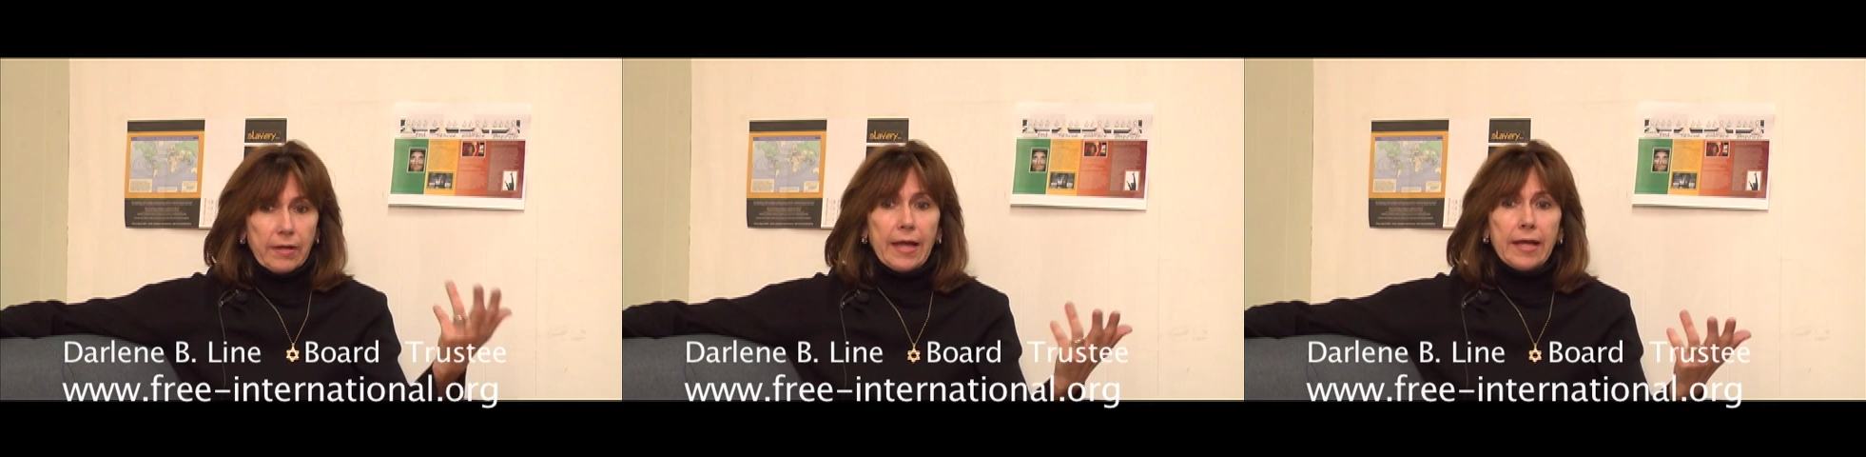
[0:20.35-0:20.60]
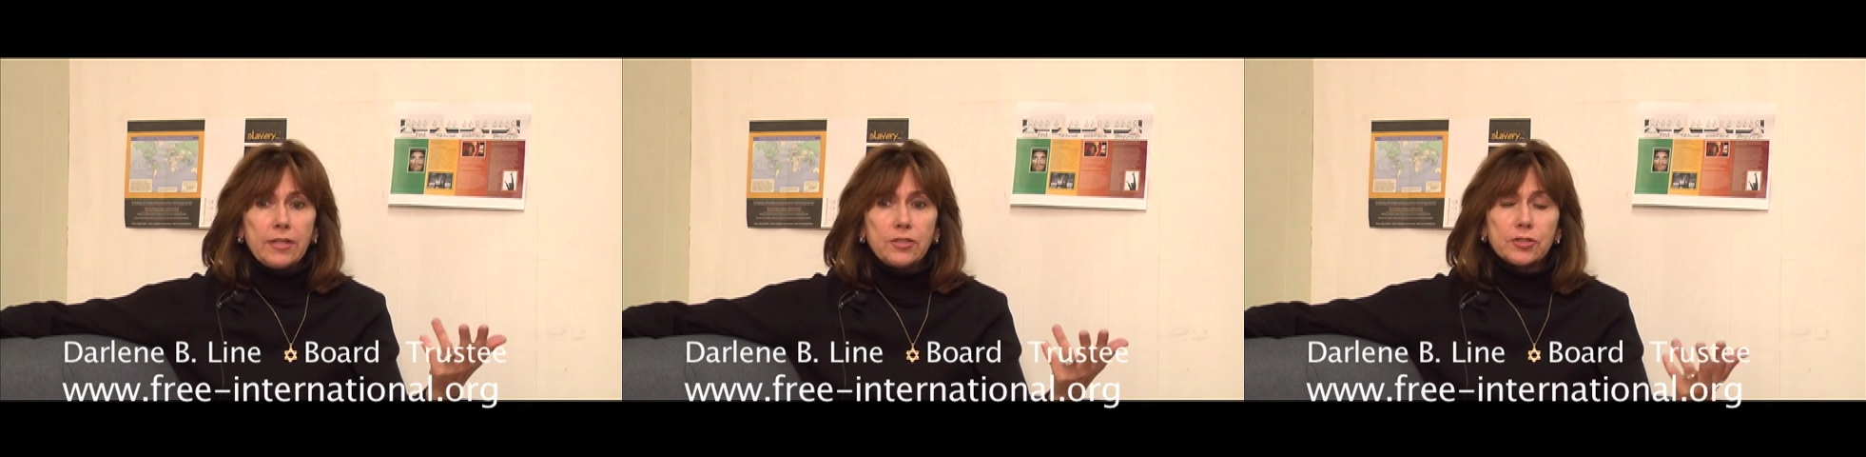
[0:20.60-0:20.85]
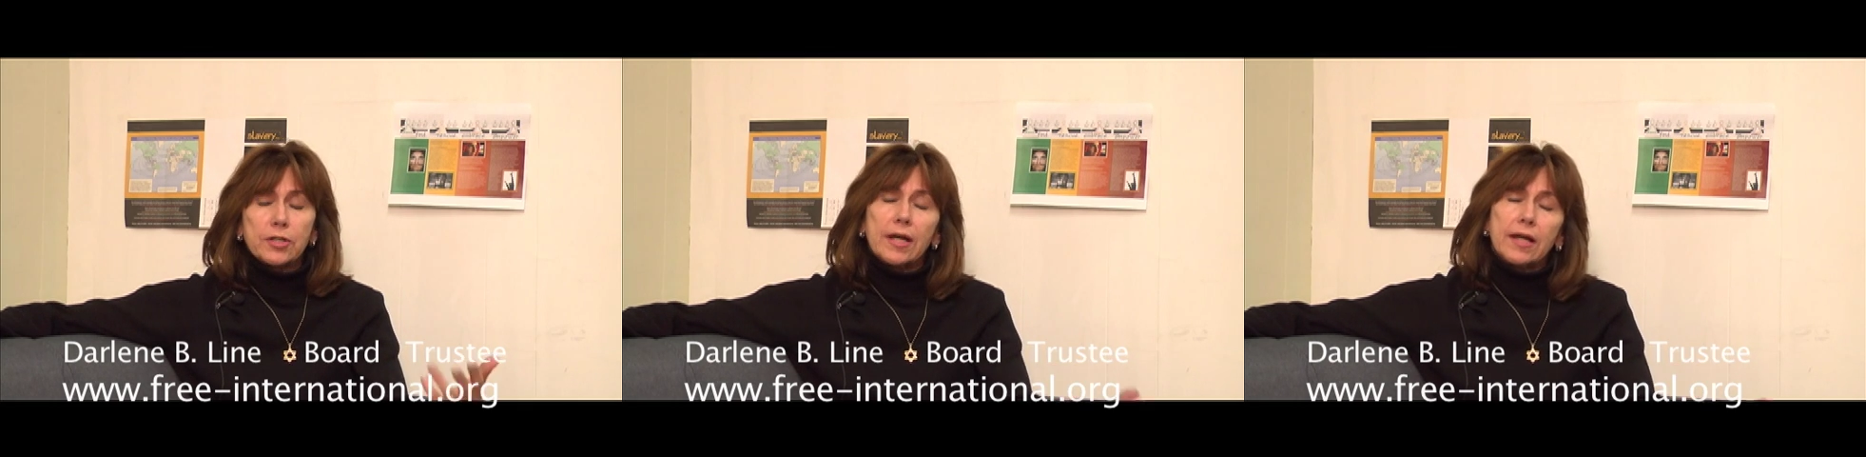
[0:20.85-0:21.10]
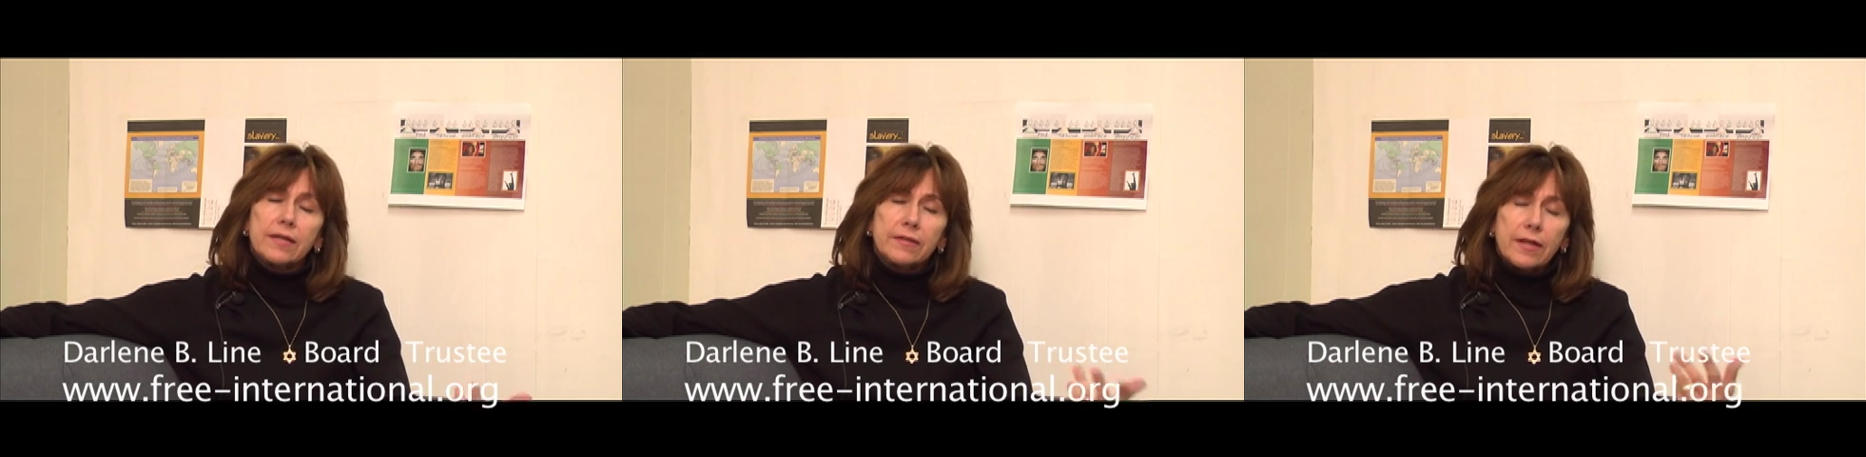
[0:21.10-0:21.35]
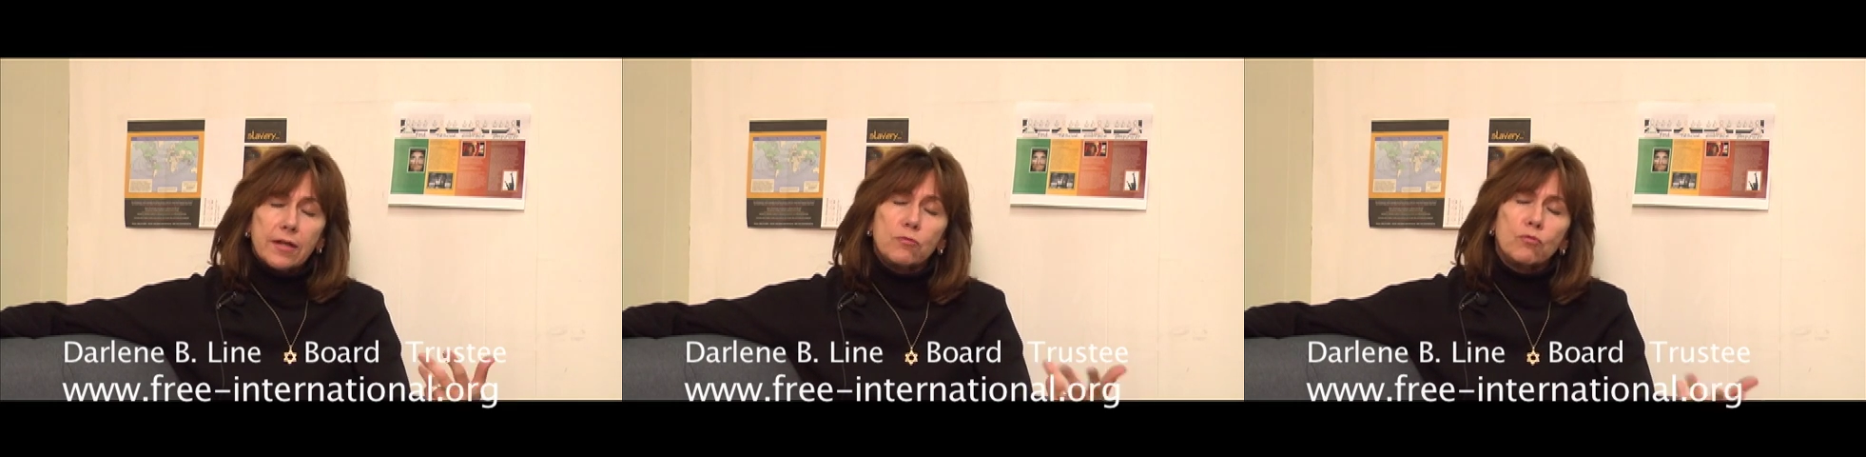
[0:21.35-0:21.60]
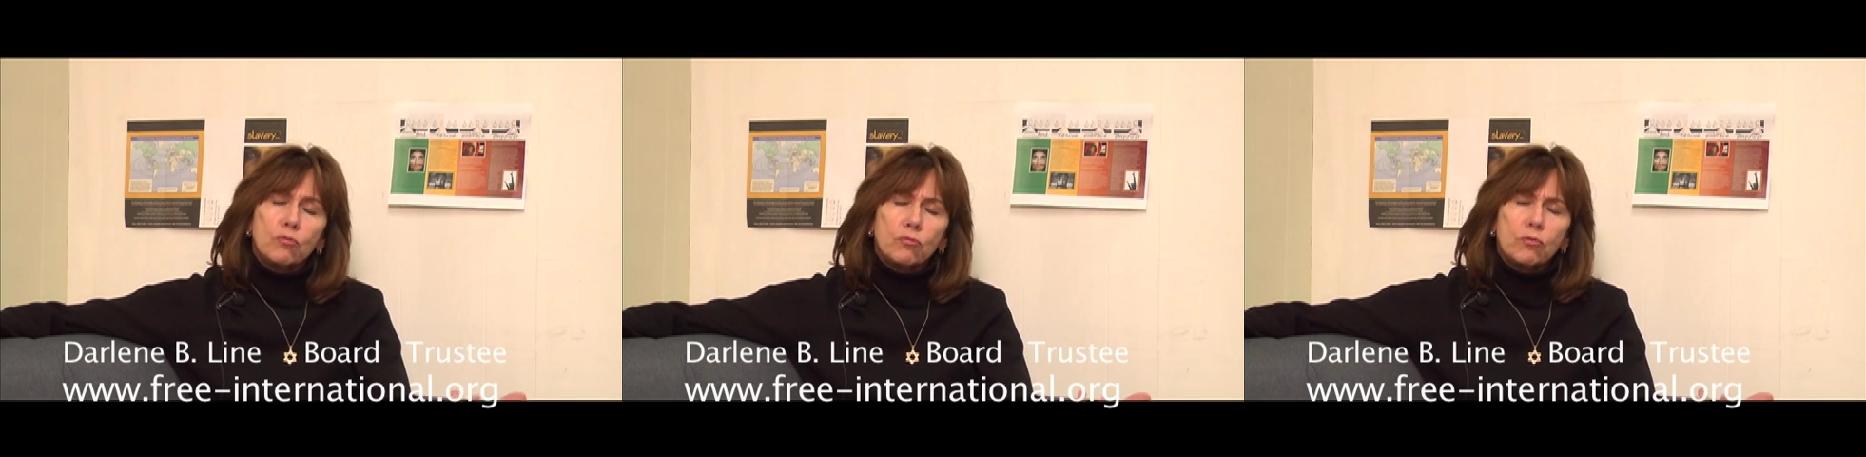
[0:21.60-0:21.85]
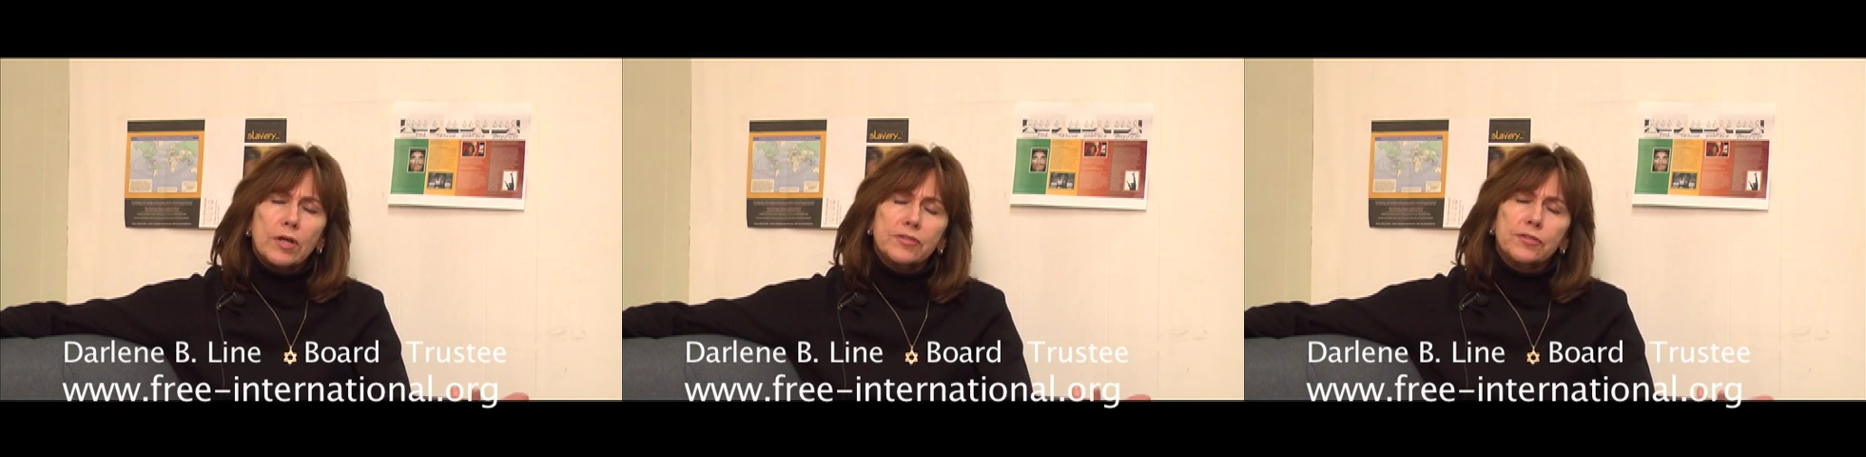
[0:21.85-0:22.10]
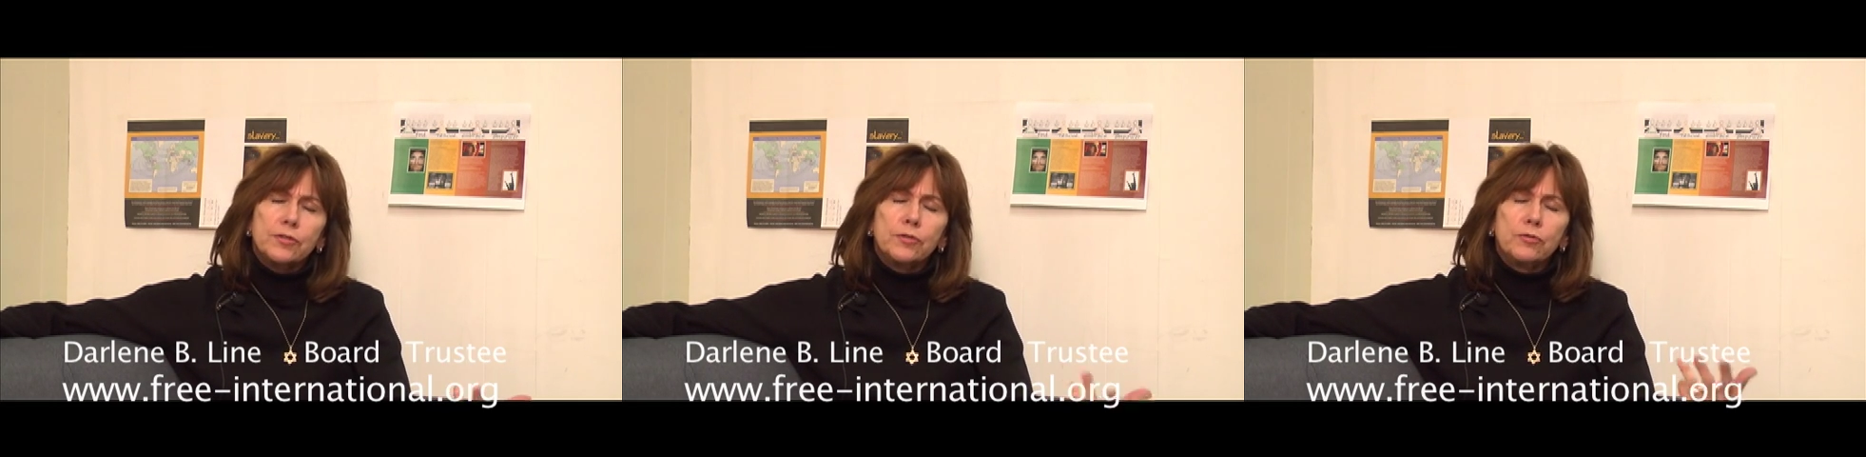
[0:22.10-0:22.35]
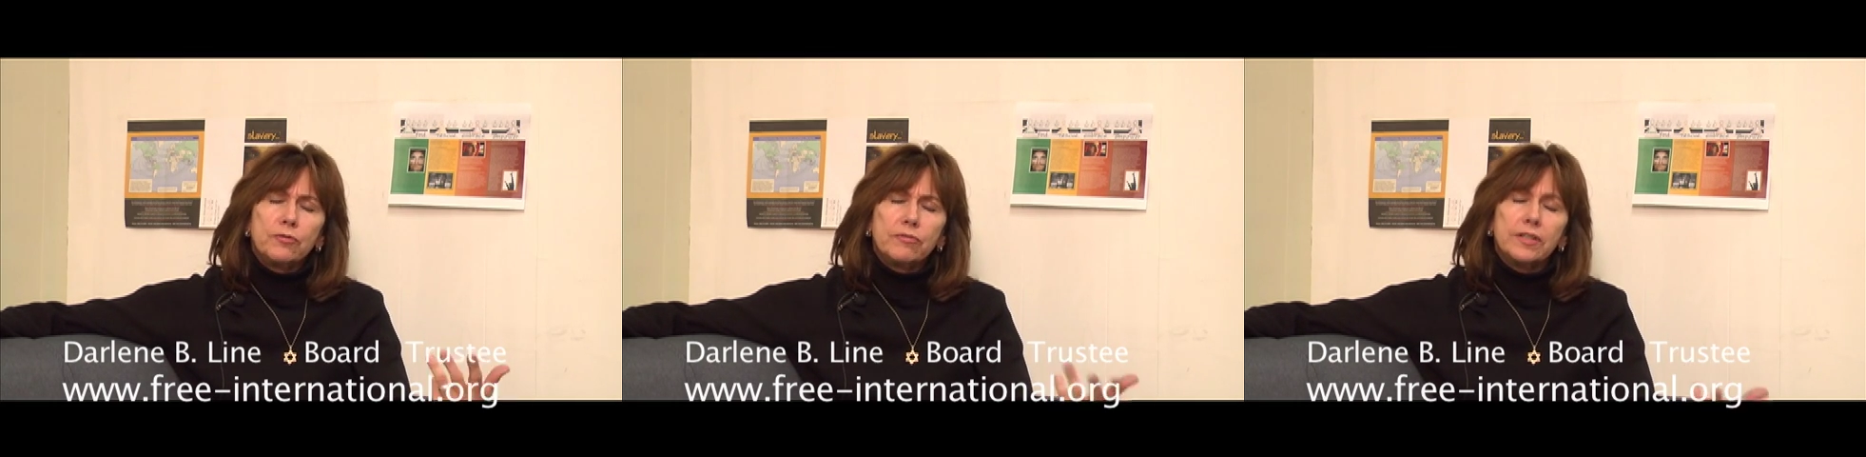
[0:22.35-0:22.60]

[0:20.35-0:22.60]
Asia, and they rescued